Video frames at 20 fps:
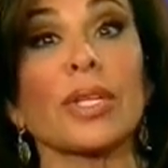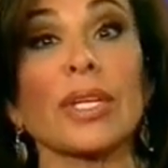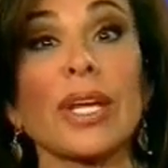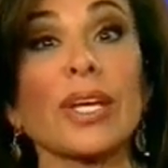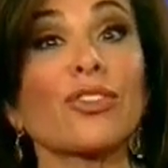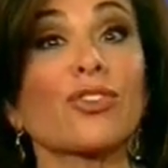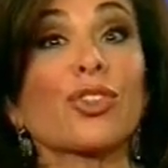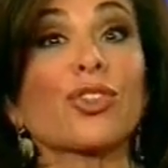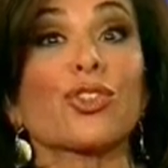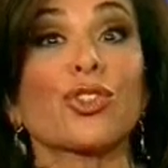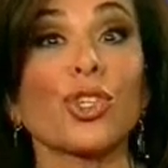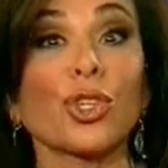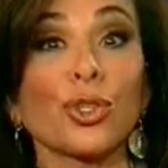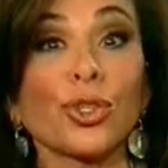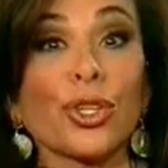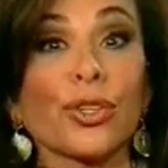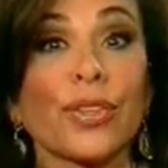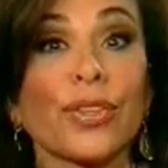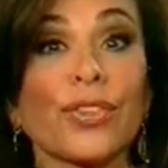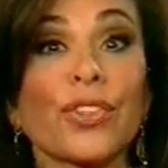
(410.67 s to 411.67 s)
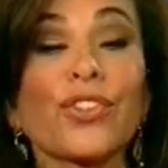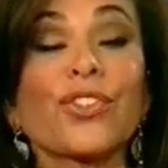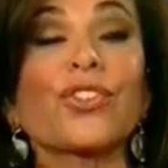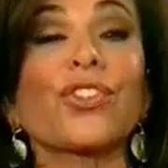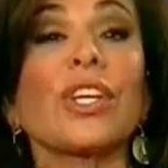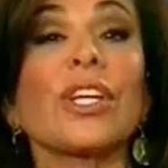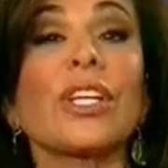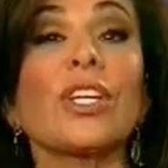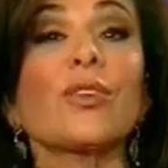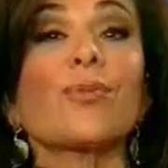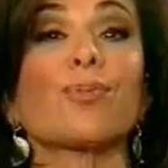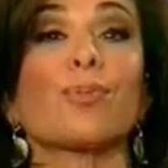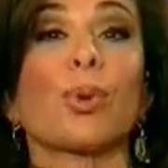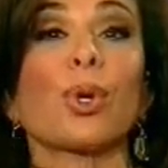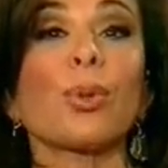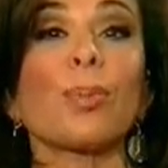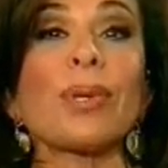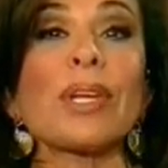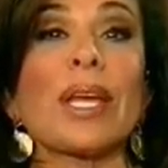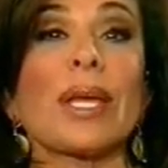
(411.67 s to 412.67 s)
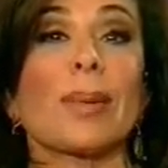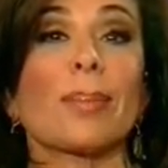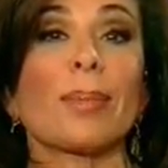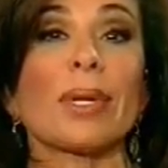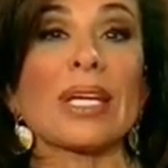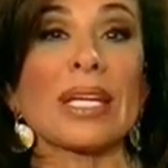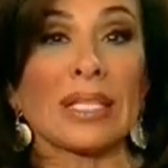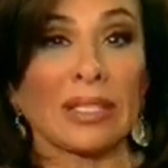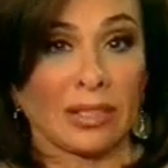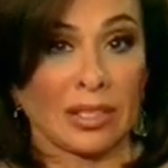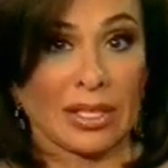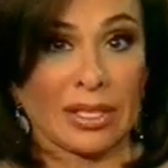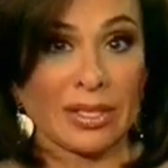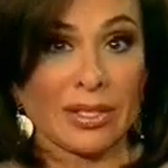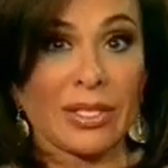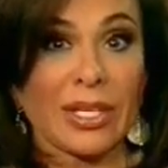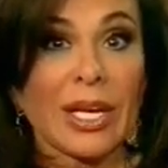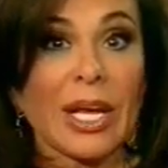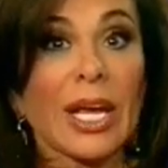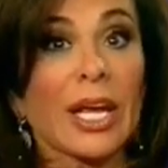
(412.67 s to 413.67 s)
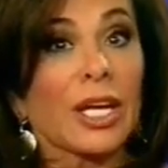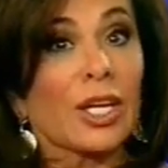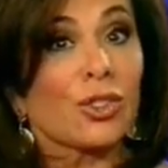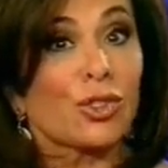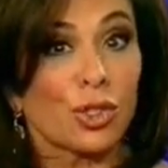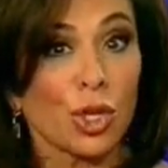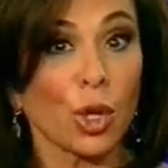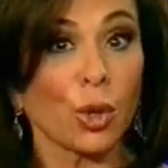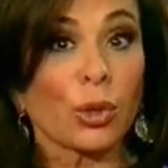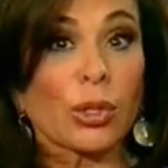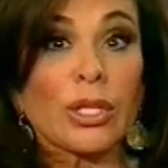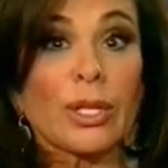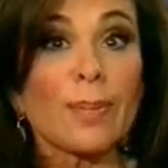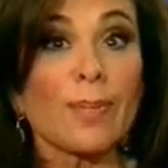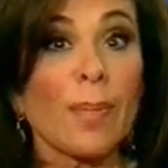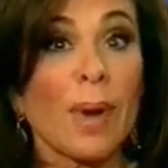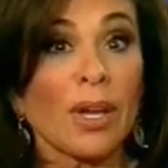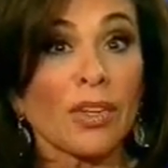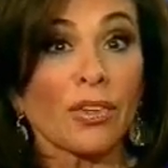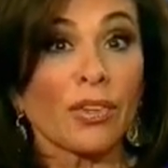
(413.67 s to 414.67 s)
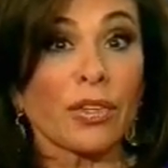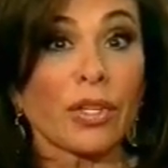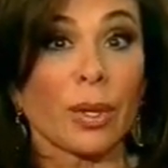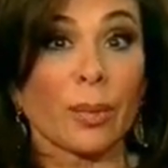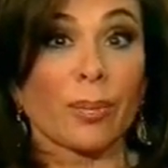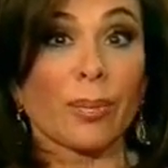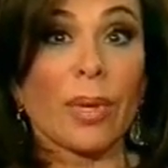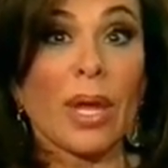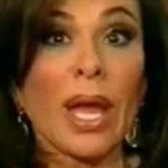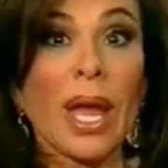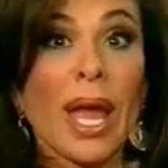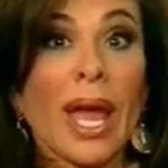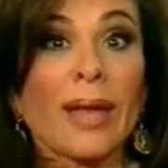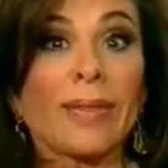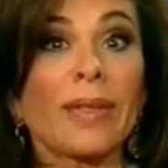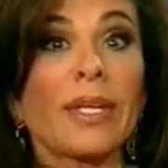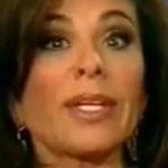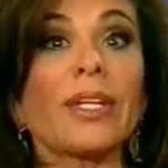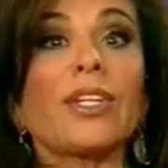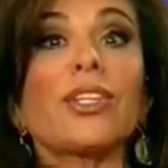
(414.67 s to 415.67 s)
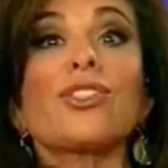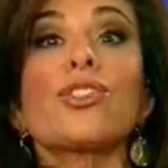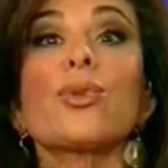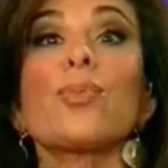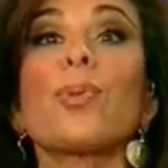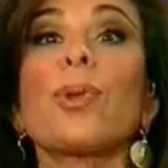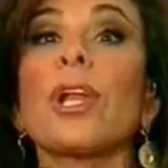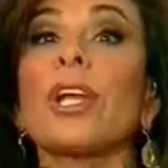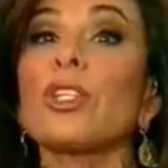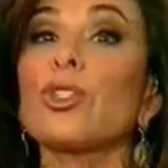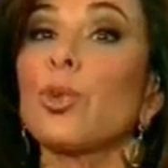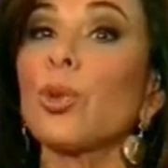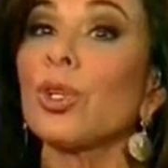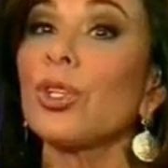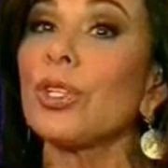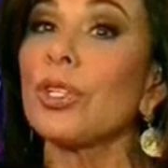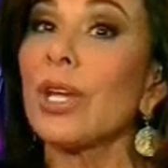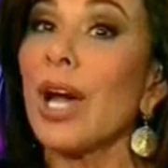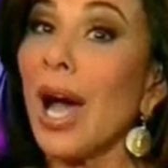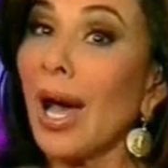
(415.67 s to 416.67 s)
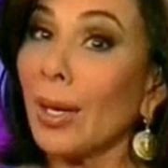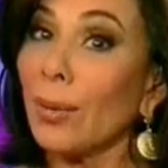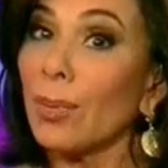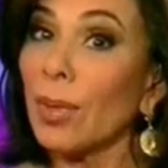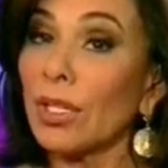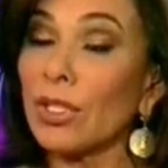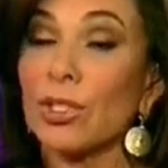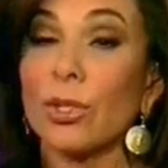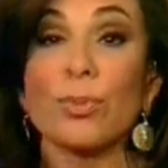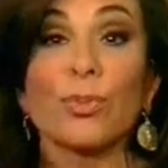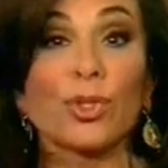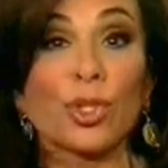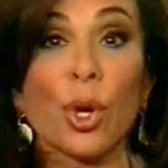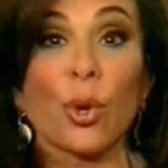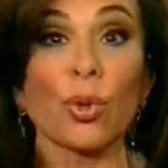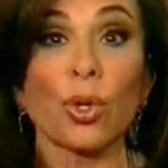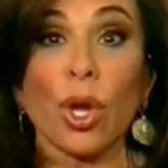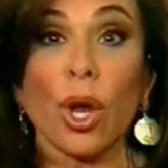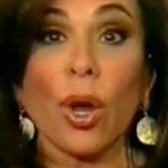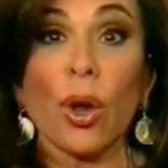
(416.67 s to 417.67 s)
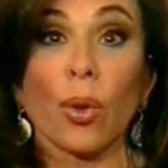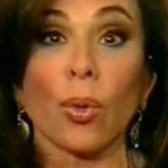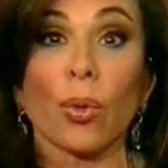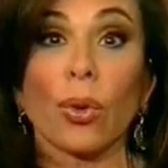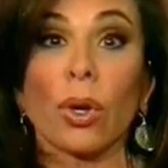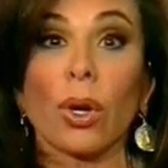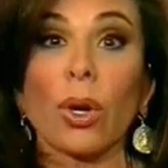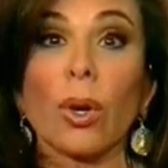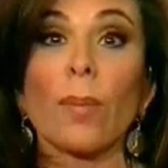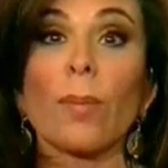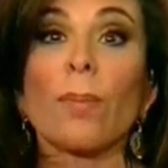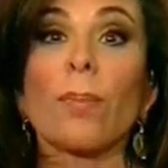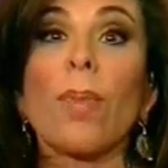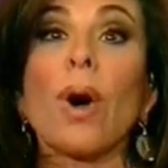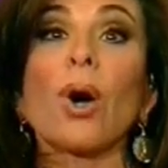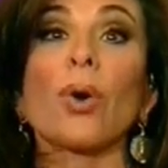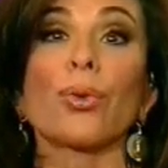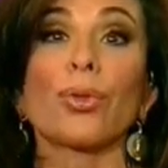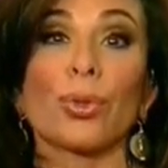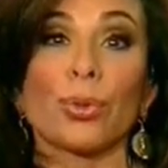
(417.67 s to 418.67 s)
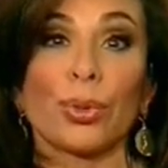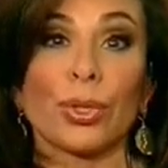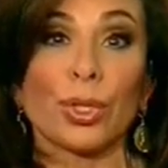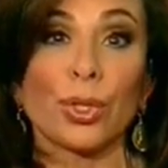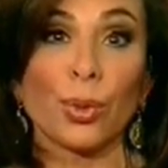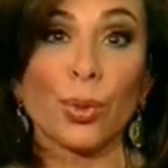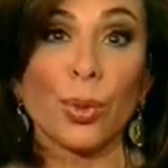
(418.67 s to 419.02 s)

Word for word: The guest asserted that the city of Birmingham, England, is totally Muslim and that it is a place where non-Muslims don't go. Both are